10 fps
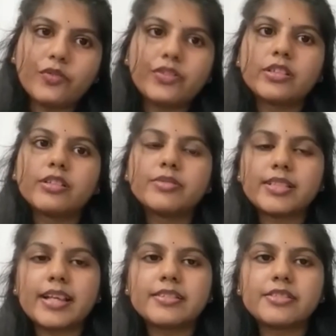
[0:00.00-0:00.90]
the
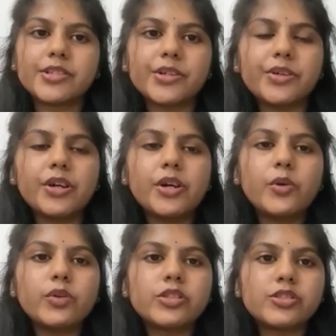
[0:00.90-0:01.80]
sensor,
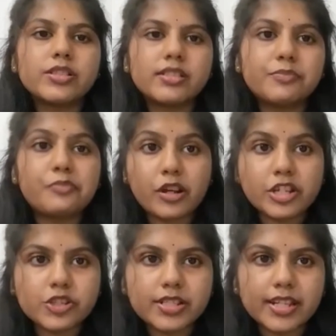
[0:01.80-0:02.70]
which is
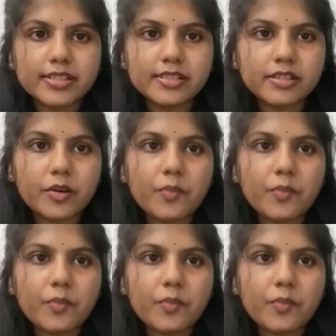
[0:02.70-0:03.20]
pressure sensor.